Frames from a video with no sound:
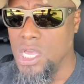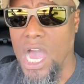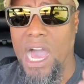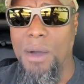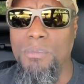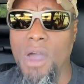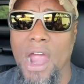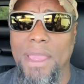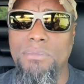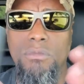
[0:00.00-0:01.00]
All
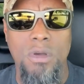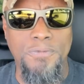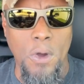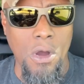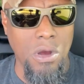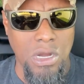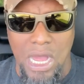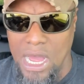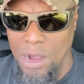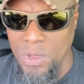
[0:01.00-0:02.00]
right, before
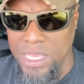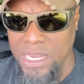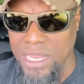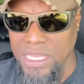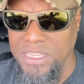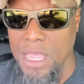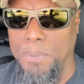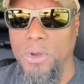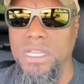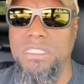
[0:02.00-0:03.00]
we get any
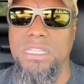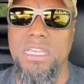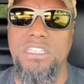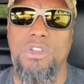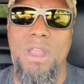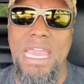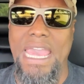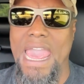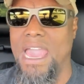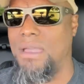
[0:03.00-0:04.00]
deeper into this,
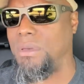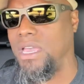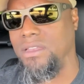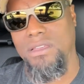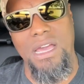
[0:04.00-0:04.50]
Greg Abbott,